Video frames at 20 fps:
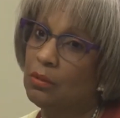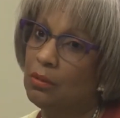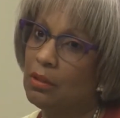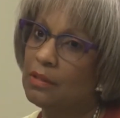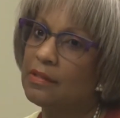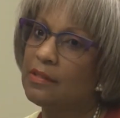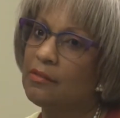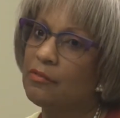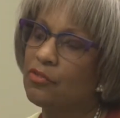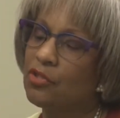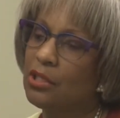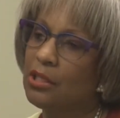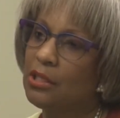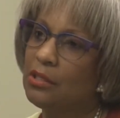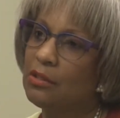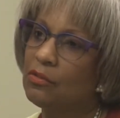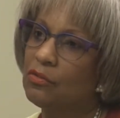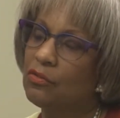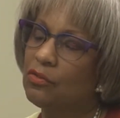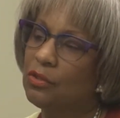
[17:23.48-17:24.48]
Lots have
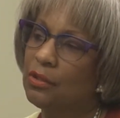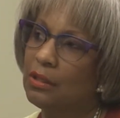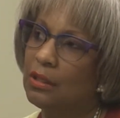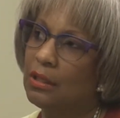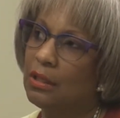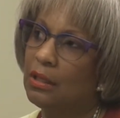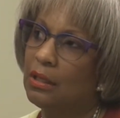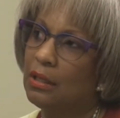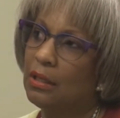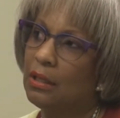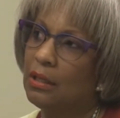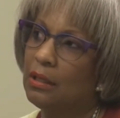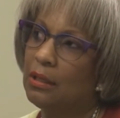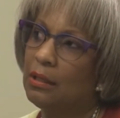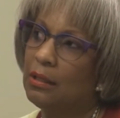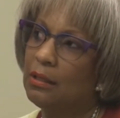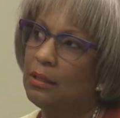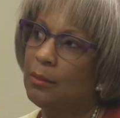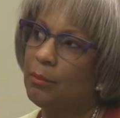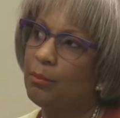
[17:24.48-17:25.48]
changed.
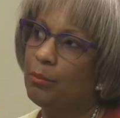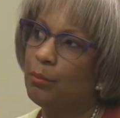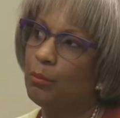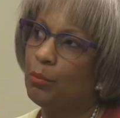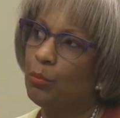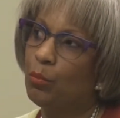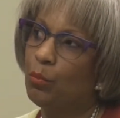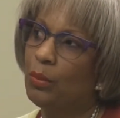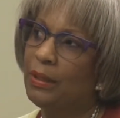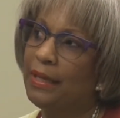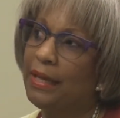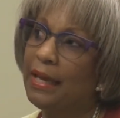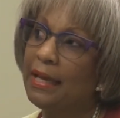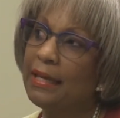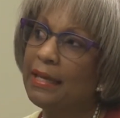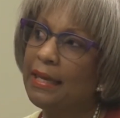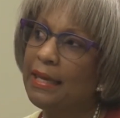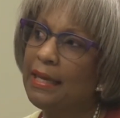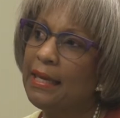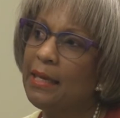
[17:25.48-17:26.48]
When
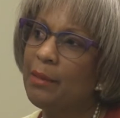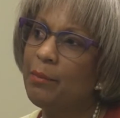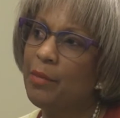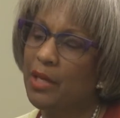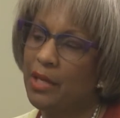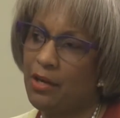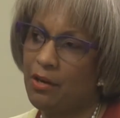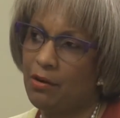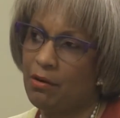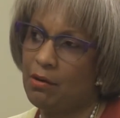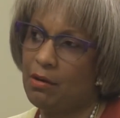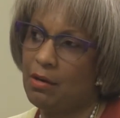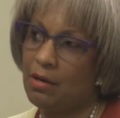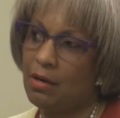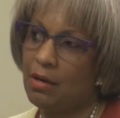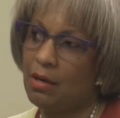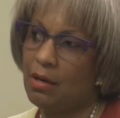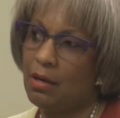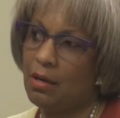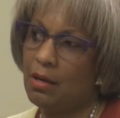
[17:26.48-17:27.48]
I came here,
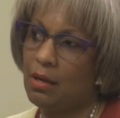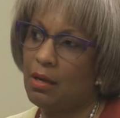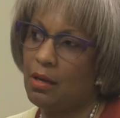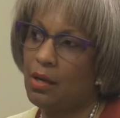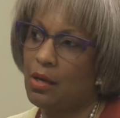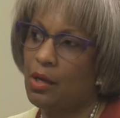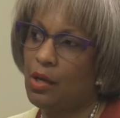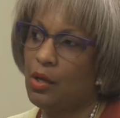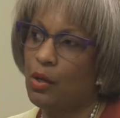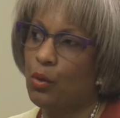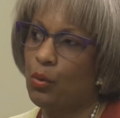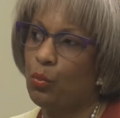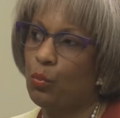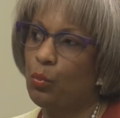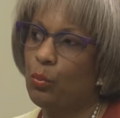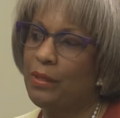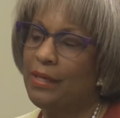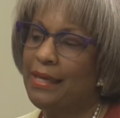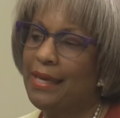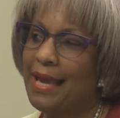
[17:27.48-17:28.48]

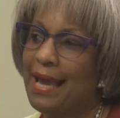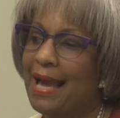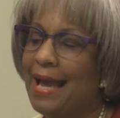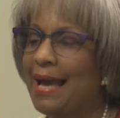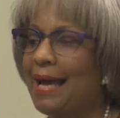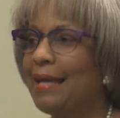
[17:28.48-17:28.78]
we